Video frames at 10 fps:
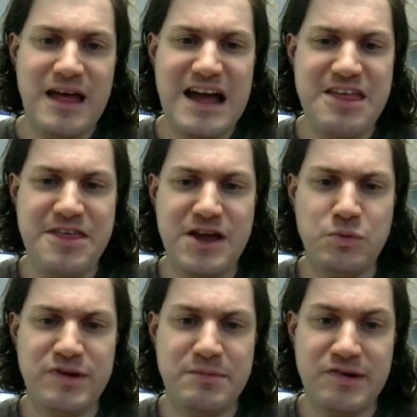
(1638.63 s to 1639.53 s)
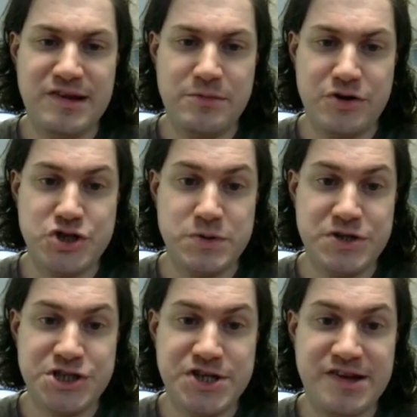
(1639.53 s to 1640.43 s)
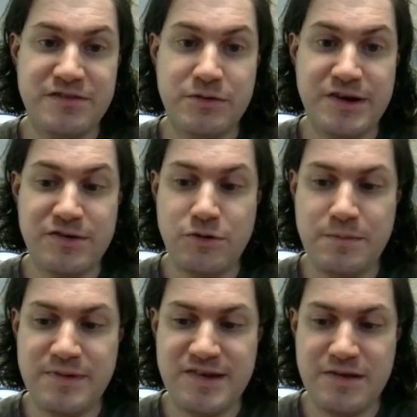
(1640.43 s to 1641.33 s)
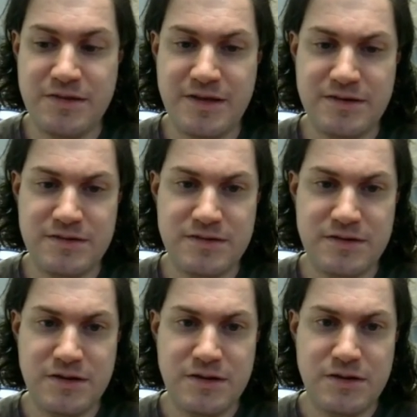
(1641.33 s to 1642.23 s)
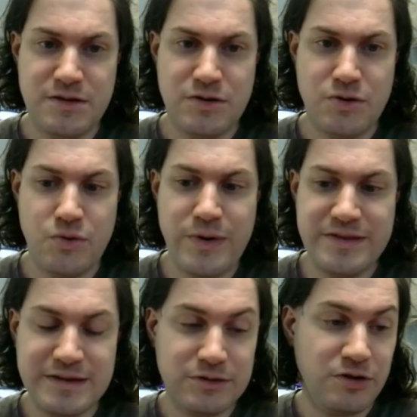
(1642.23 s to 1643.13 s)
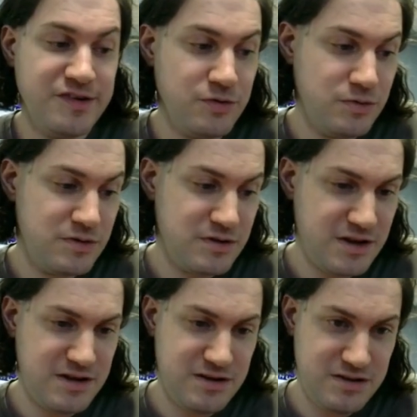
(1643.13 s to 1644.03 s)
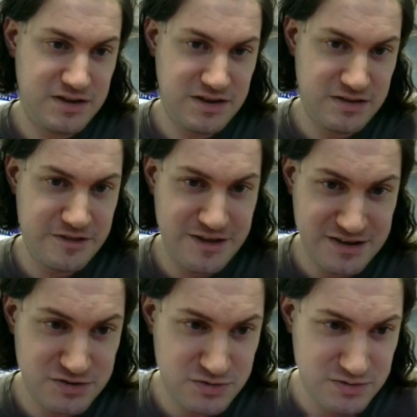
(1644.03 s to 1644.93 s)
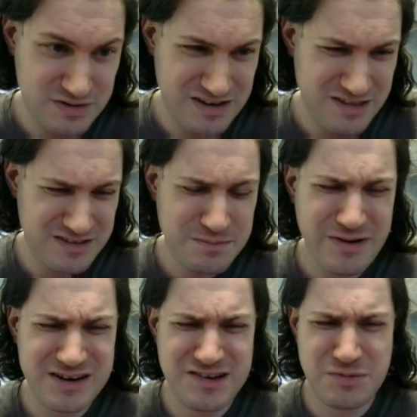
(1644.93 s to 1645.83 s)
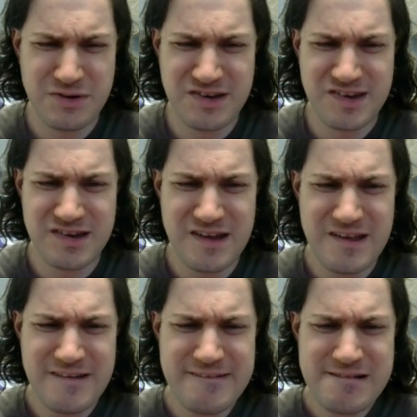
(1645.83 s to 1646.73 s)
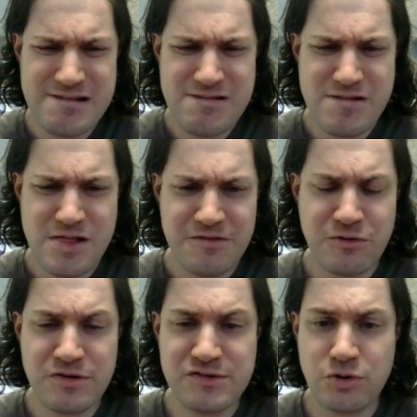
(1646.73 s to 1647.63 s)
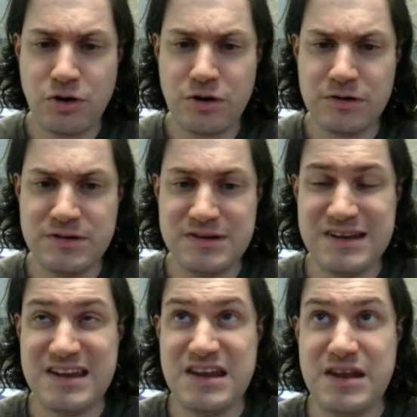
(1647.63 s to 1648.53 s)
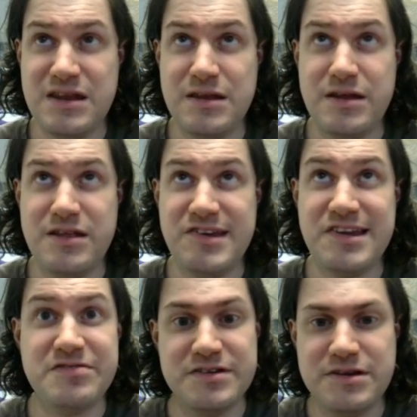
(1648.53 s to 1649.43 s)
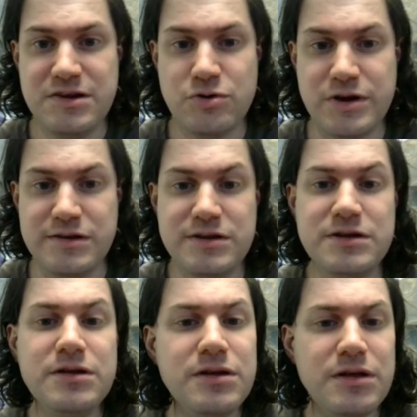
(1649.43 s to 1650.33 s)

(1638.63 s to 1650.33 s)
I think it was Muslim, not Jewish, civil rights groups that ran that lawsuit, and that I think the practice was forced to halt in 17 or 18.